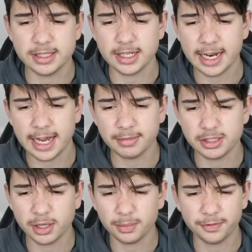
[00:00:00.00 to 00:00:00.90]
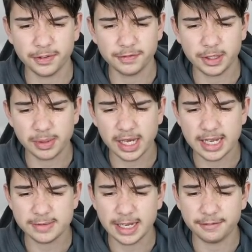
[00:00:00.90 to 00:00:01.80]
to name the top 50
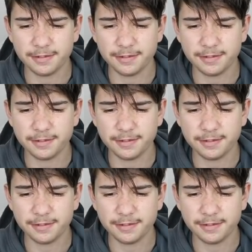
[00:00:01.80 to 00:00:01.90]
players yet